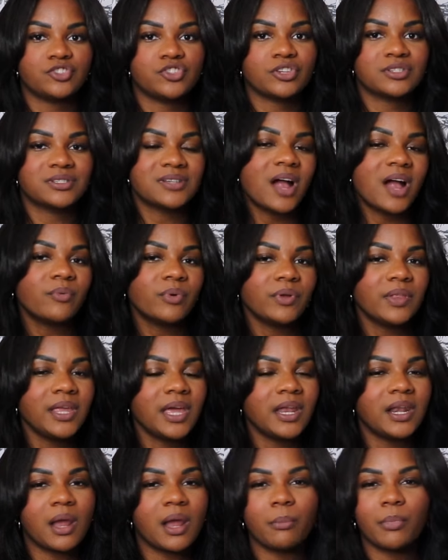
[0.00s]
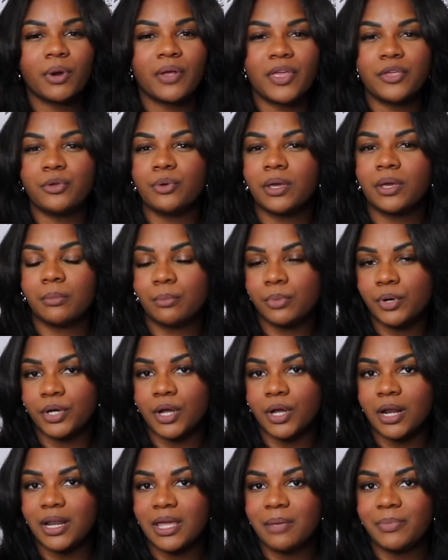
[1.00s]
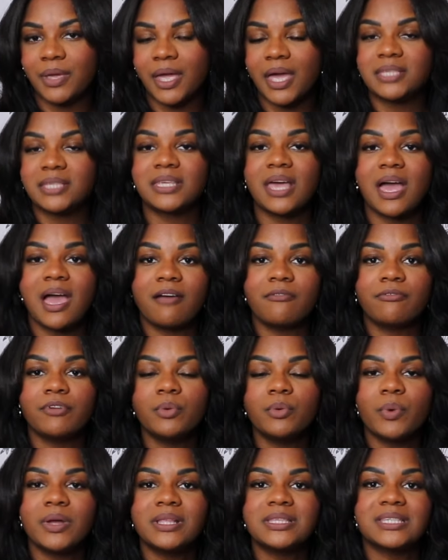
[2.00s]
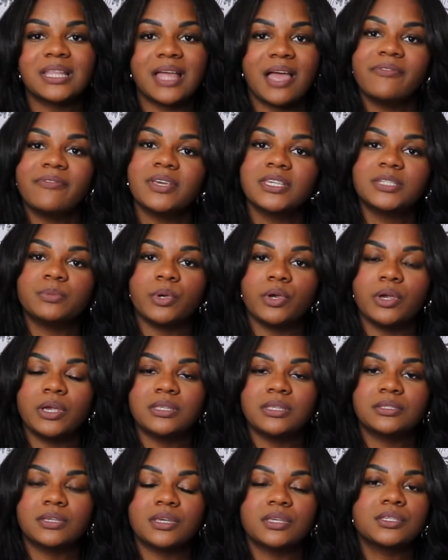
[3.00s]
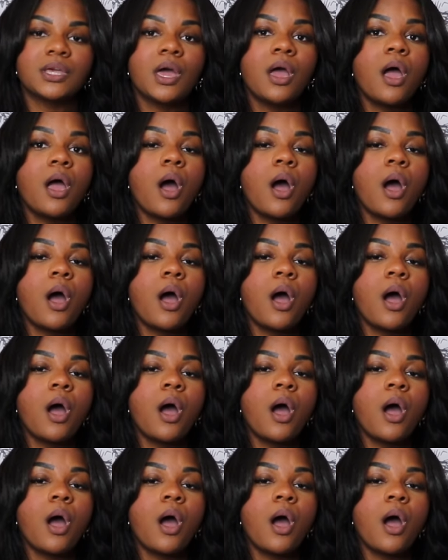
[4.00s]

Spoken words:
There's not really a number that you can put on it because everyone's life experiences